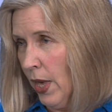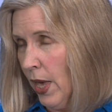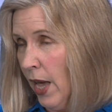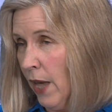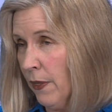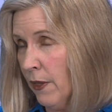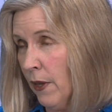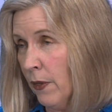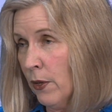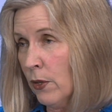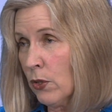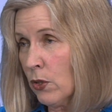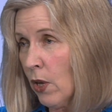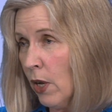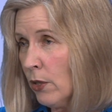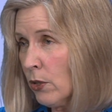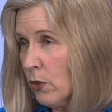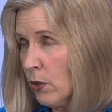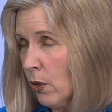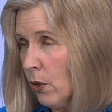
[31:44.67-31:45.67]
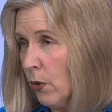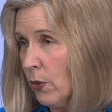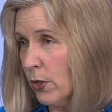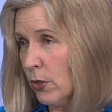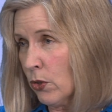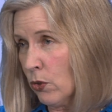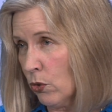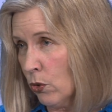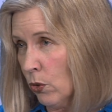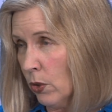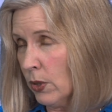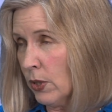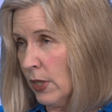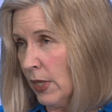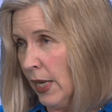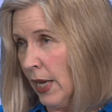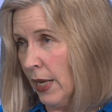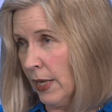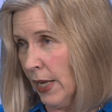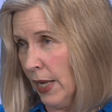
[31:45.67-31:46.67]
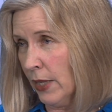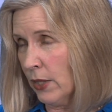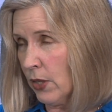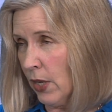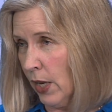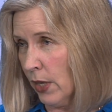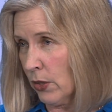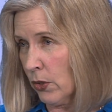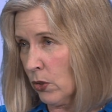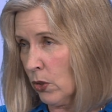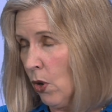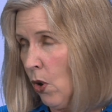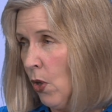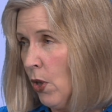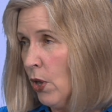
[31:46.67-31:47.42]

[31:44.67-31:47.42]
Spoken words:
And then there's also the stool DNA test,